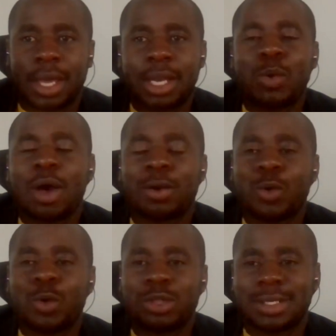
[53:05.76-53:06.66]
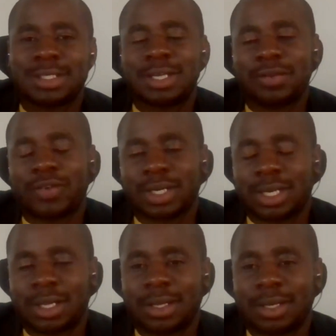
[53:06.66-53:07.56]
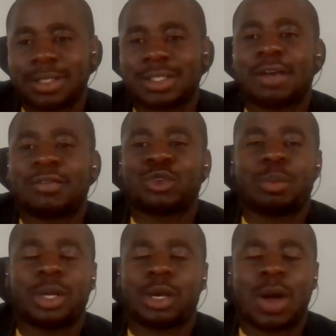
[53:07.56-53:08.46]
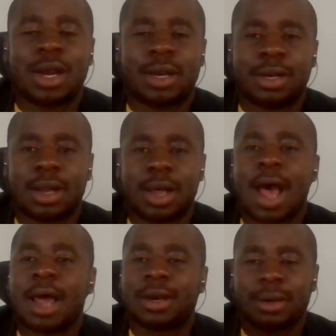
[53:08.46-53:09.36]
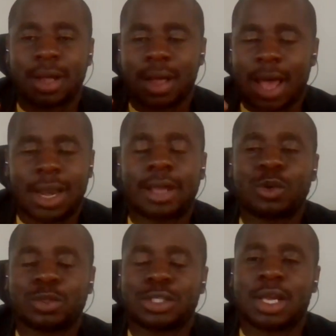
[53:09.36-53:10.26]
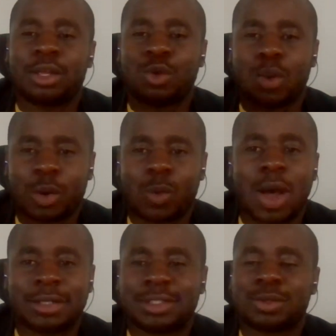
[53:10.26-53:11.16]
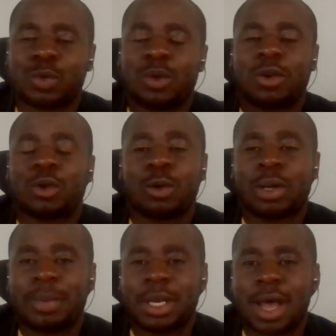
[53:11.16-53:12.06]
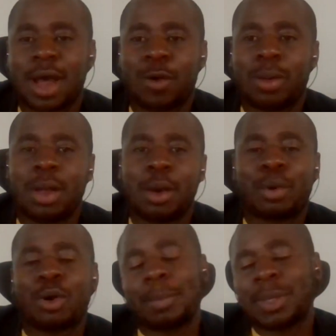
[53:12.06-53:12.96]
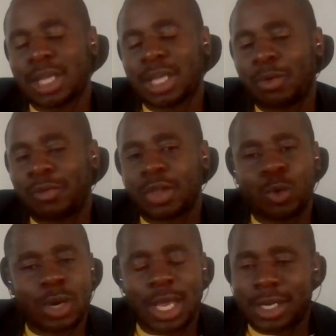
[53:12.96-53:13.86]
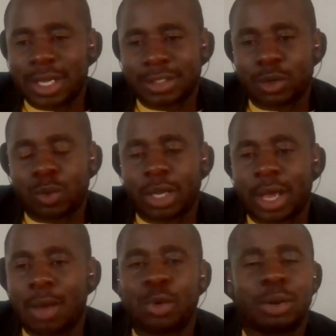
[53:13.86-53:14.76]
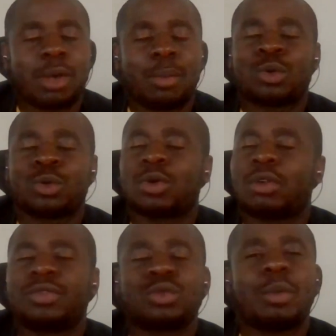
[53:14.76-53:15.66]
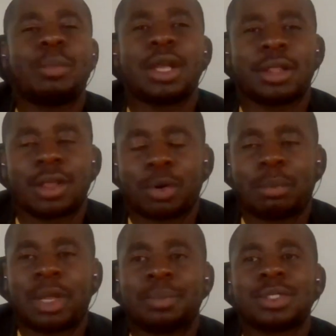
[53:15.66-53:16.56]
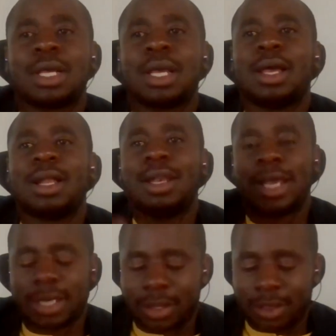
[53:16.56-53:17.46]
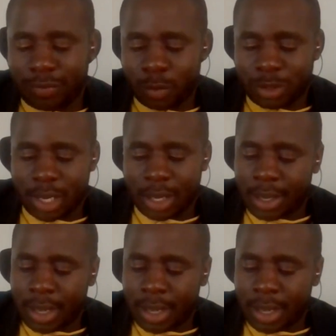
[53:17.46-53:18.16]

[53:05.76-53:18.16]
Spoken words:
anyone who thinks differently deserves to be rewarded. And I like to say your rewards will not only be now, probably some of the good ideas that will come will be able to solve so many other problems later in the future.